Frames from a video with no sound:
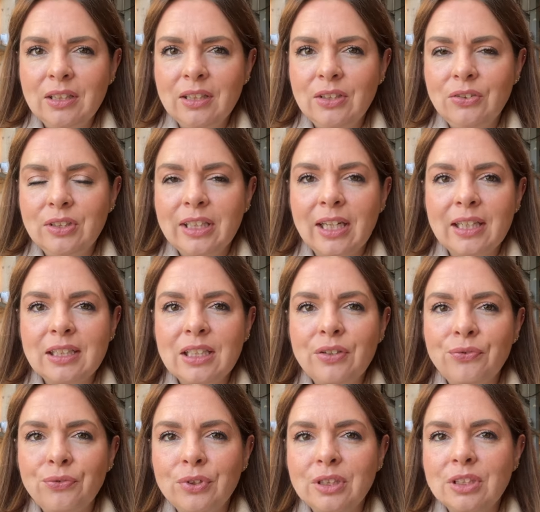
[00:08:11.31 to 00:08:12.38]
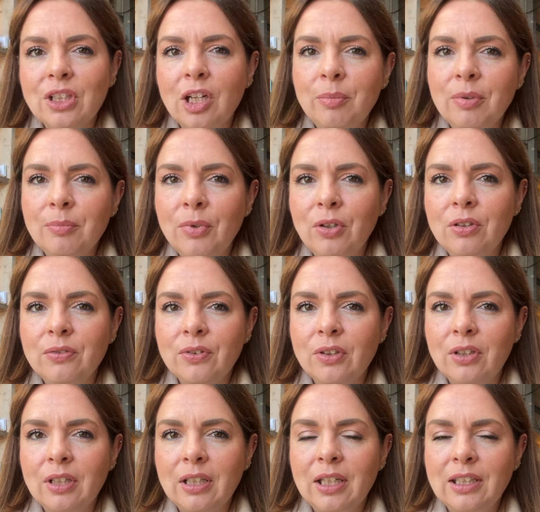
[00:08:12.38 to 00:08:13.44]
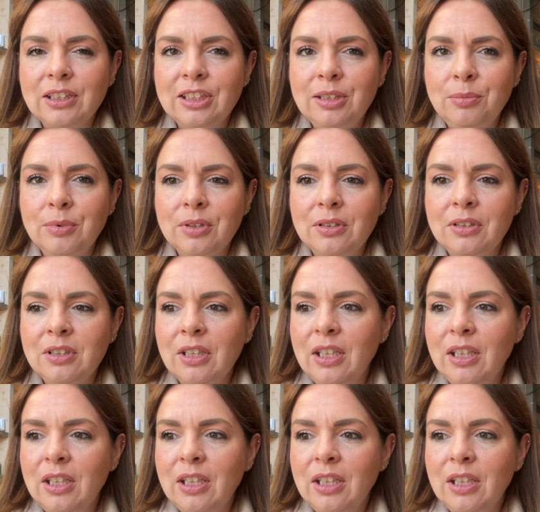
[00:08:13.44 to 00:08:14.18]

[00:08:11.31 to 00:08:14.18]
you'd get a different type of Moldavite as you would